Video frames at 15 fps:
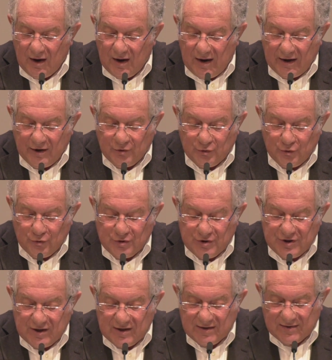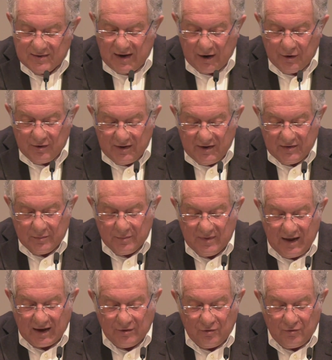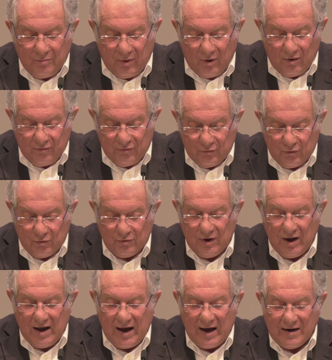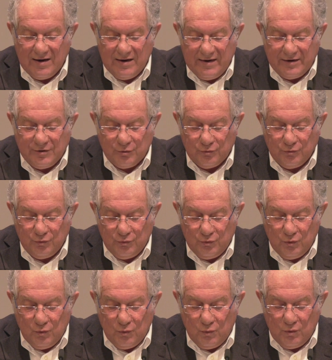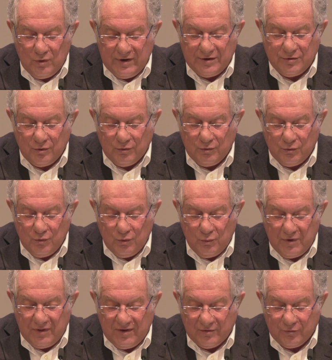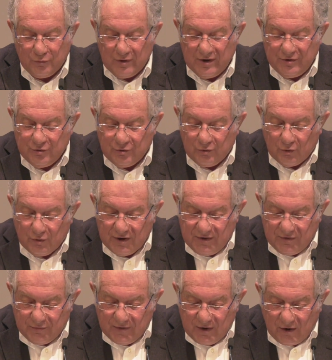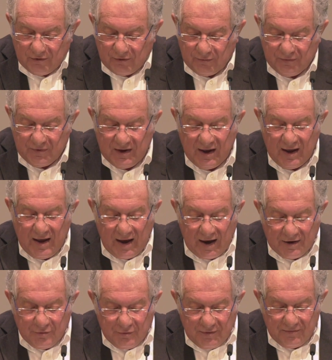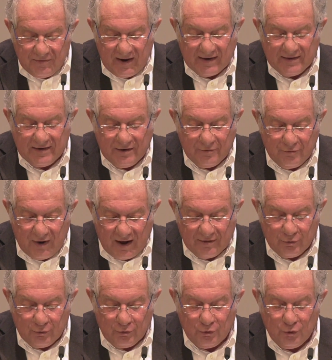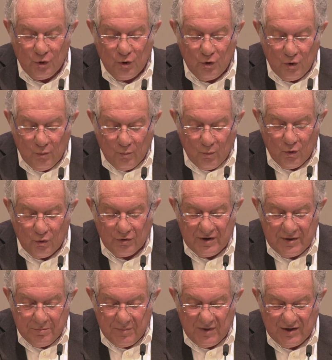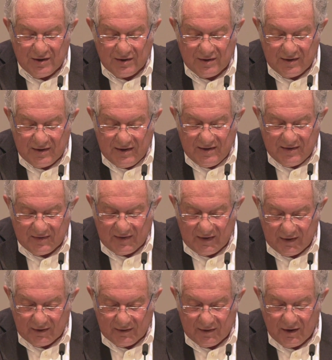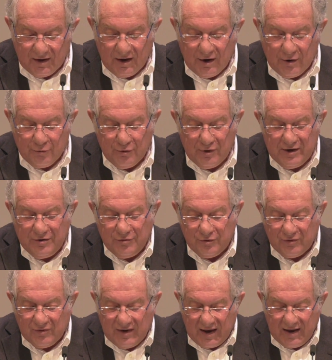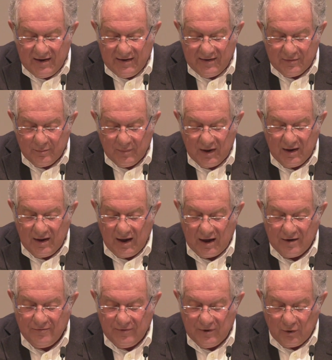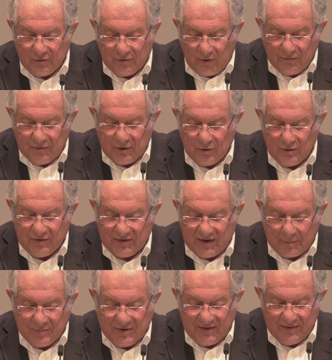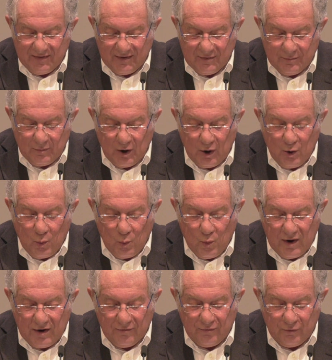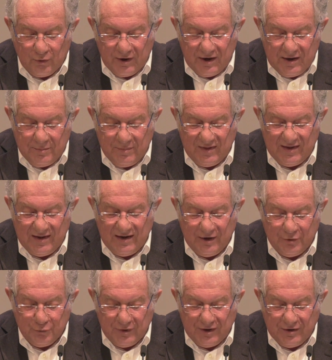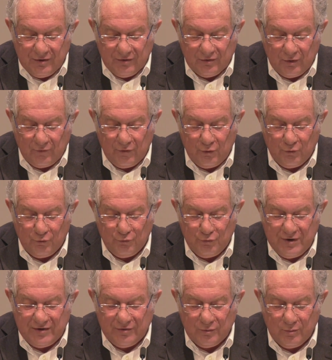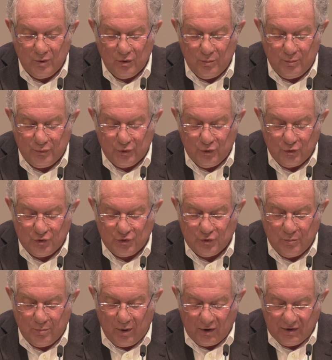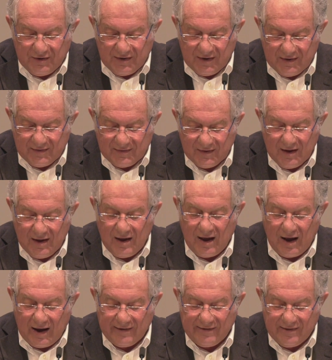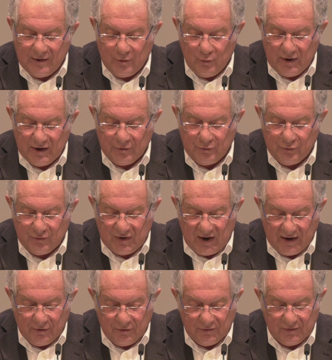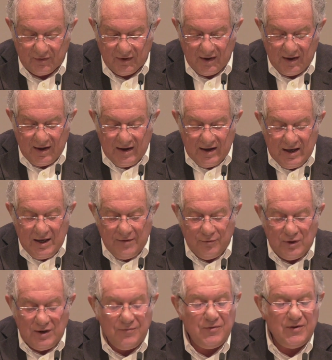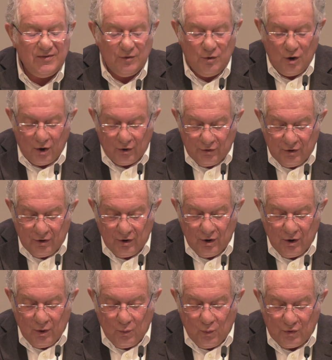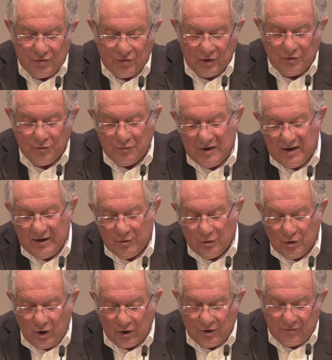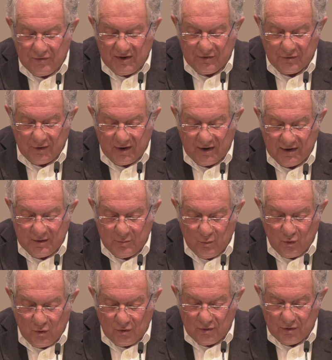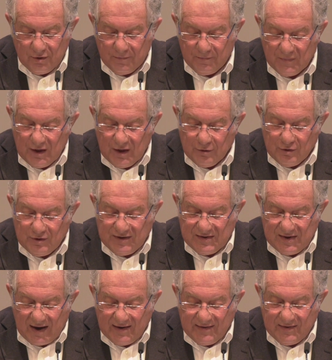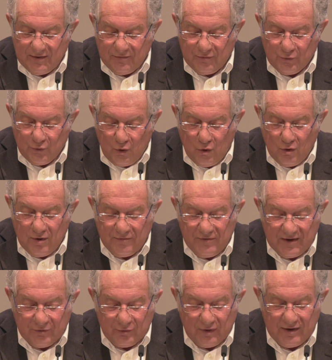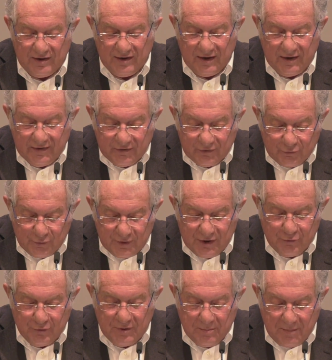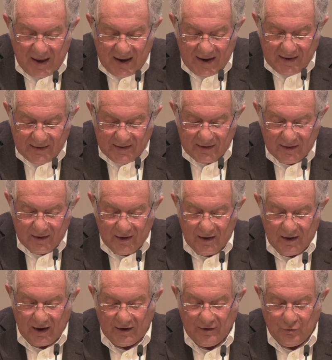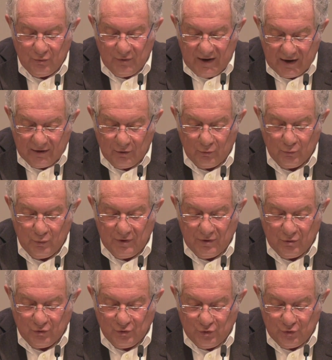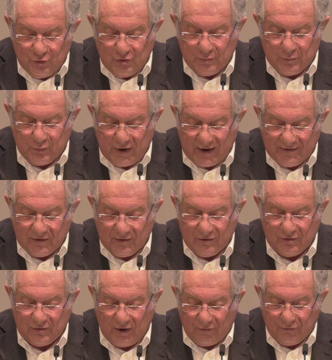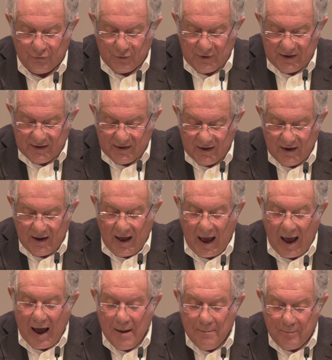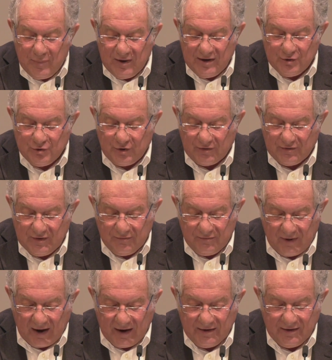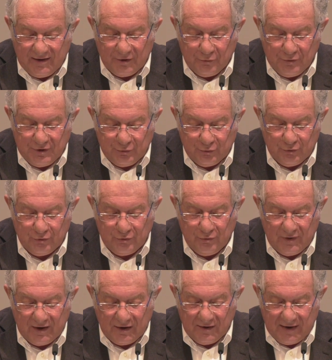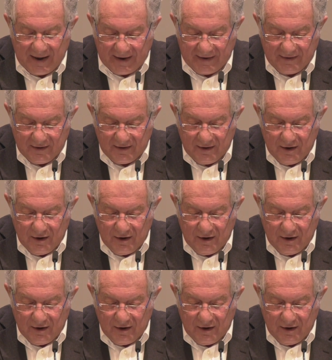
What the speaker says: Like Churchill's Zionism, that of Balfour had little to do with his religion or his philosophy and reflected rather a more immediate instinct. Religious deism and philosophical skepticism were for him the ingredients of a reasonable approach to politics as they were to science. Even if his God was not really the God of Israel anymore, the decisive role of Israel in history remained, and together with the Jews' present suffering, amply justified their return to their land.